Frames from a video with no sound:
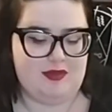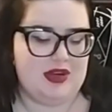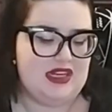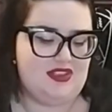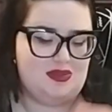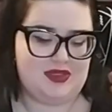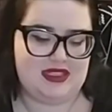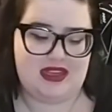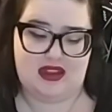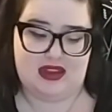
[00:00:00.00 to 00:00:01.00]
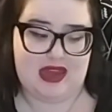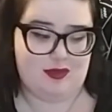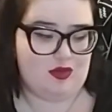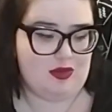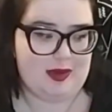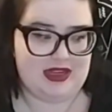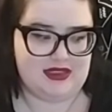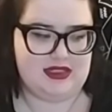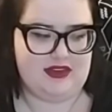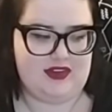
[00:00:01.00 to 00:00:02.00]
but I do see a lot more
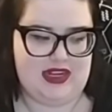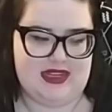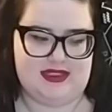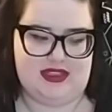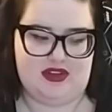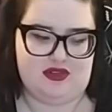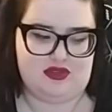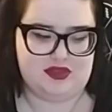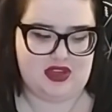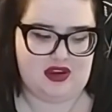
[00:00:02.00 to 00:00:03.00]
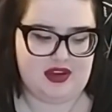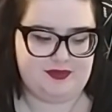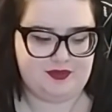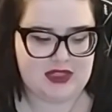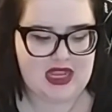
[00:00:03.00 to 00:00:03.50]
positivity as the year goes on.